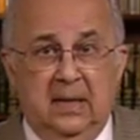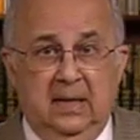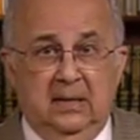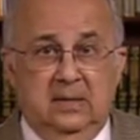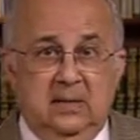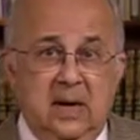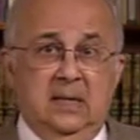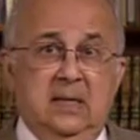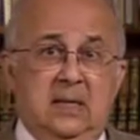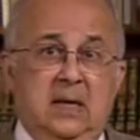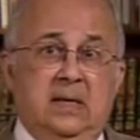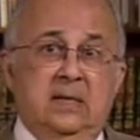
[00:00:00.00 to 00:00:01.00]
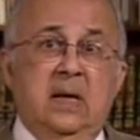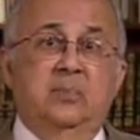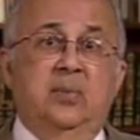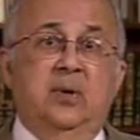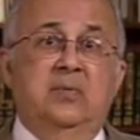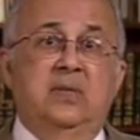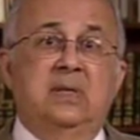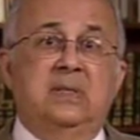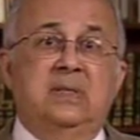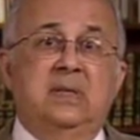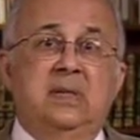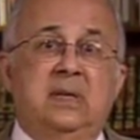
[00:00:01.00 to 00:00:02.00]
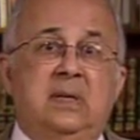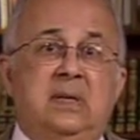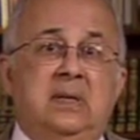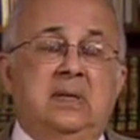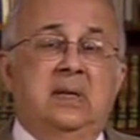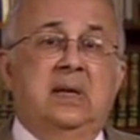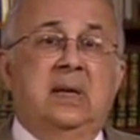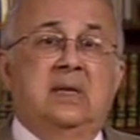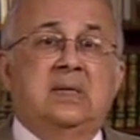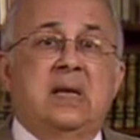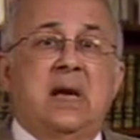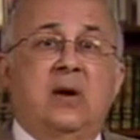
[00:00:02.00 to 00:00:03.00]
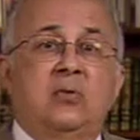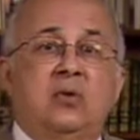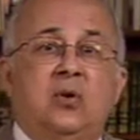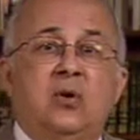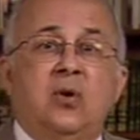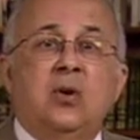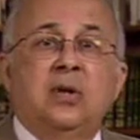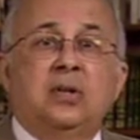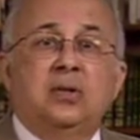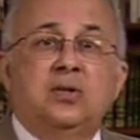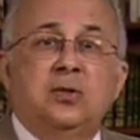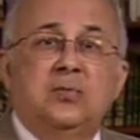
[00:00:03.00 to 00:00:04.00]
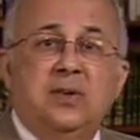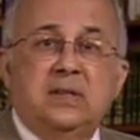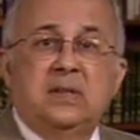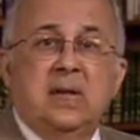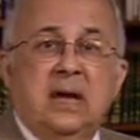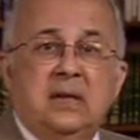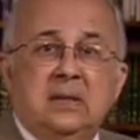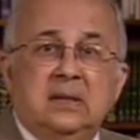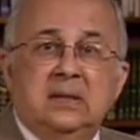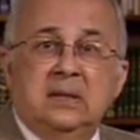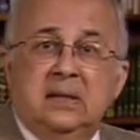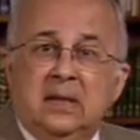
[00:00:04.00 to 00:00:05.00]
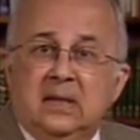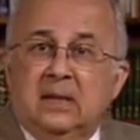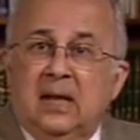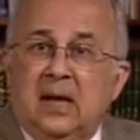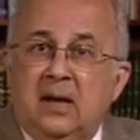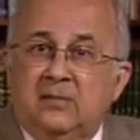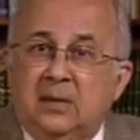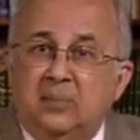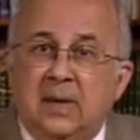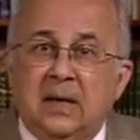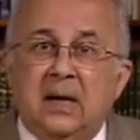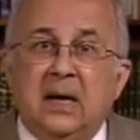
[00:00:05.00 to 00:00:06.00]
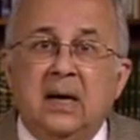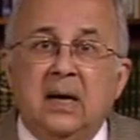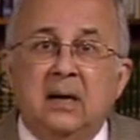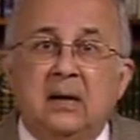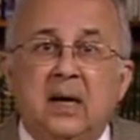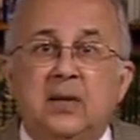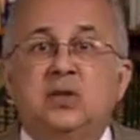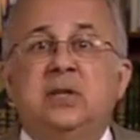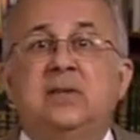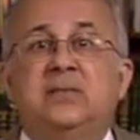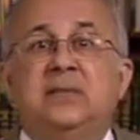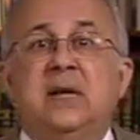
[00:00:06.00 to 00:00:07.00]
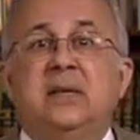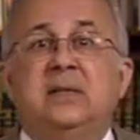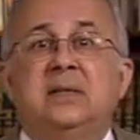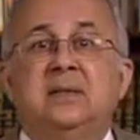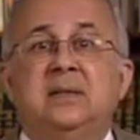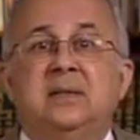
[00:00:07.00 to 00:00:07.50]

A striking example of this is how the coquettish fitna in the Haft Paikar achieves that.